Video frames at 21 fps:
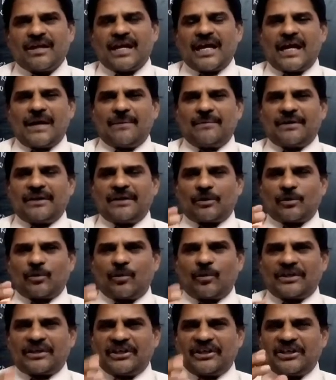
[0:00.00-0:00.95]
He
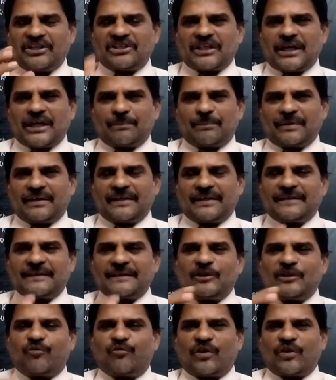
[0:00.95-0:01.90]
wrote each chapter in a
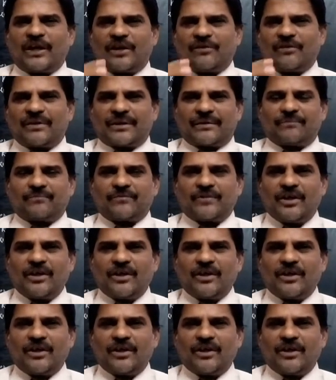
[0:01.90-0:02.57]
different way